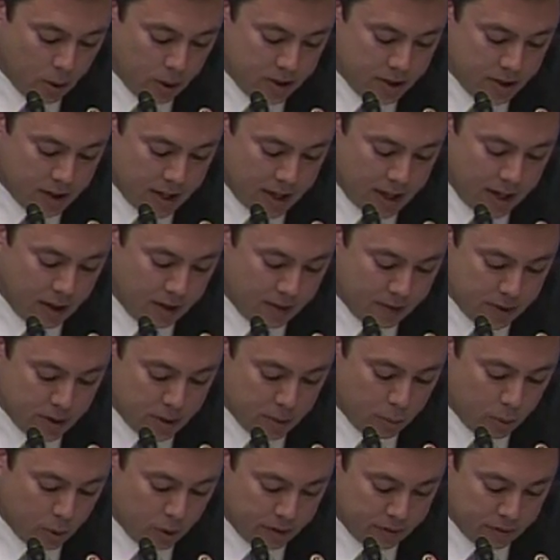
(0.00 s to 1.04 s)
or denial of
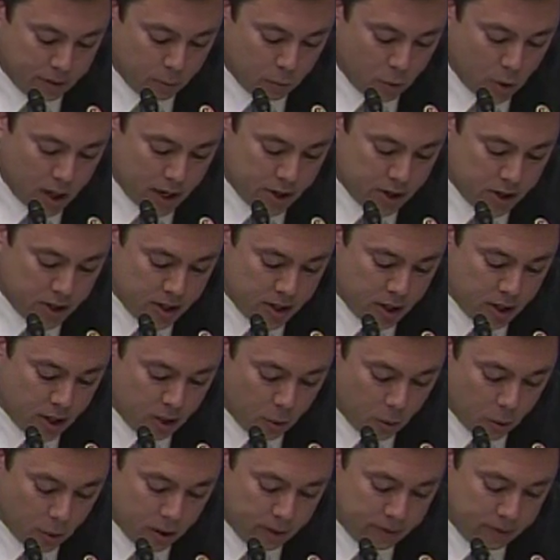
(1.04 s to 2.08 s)
support from Washington
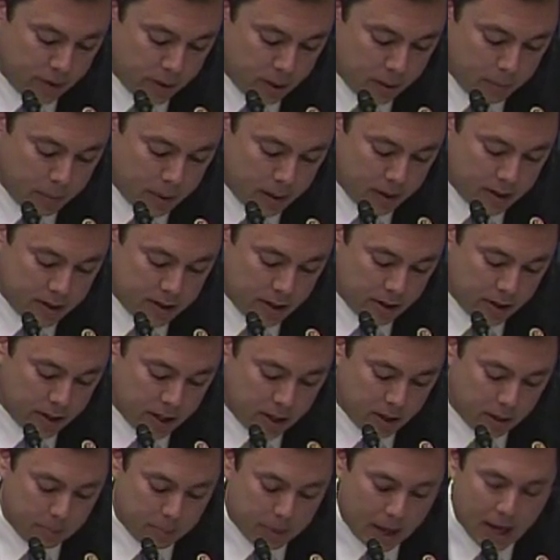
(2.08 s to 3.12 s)
or from the military
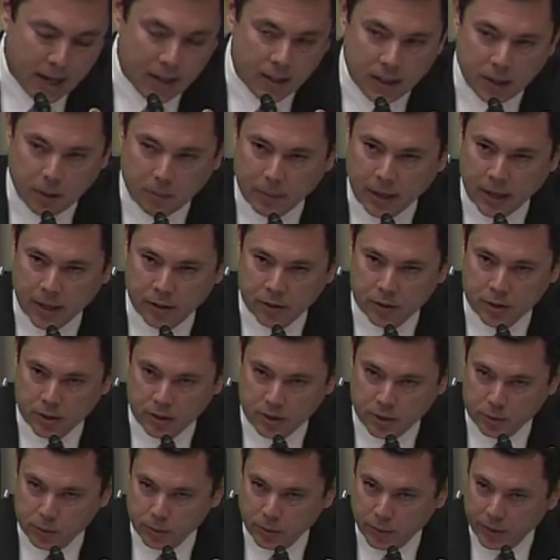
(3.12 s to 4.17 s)
combatant commanders.
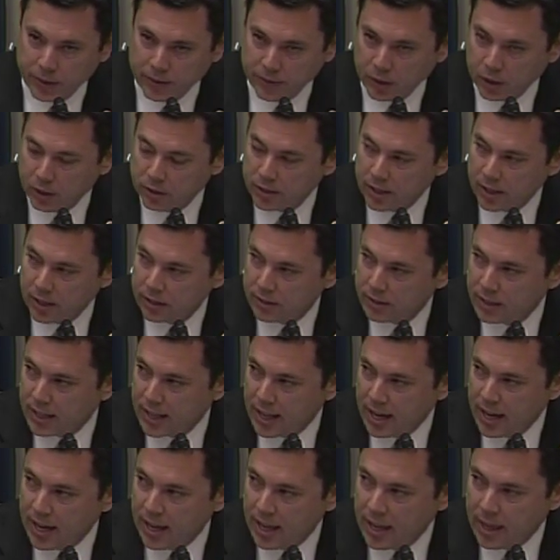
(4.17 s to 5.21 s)
And as we have heard here
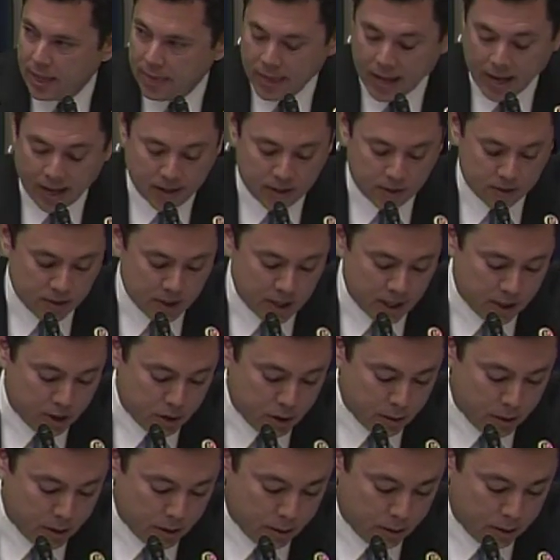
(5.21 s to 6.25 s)
today, that is not
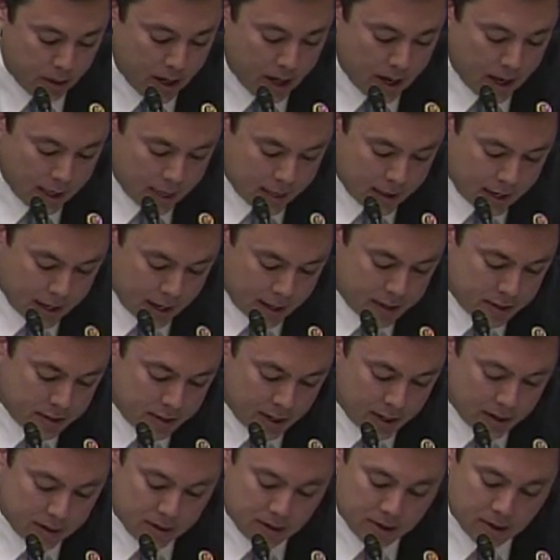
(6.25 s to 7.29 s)
true. And the next
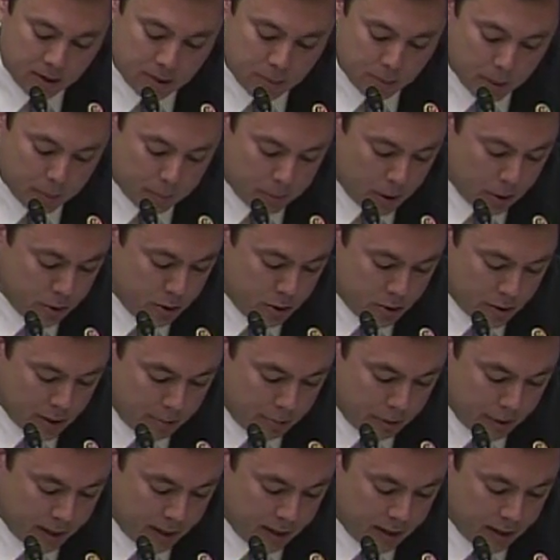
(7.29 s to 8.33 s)
sentence is the most
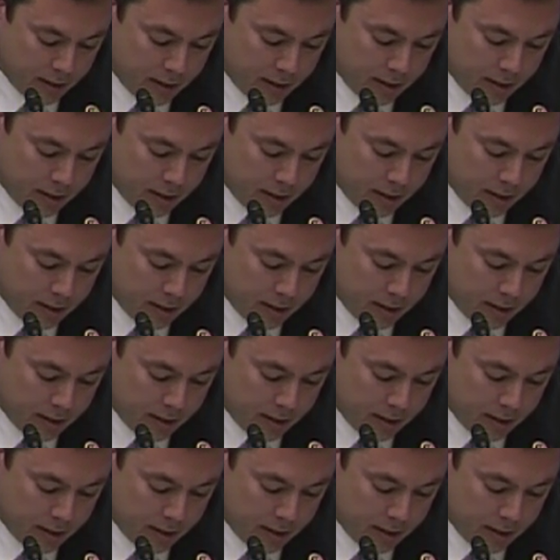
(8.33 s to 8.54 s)
troubling.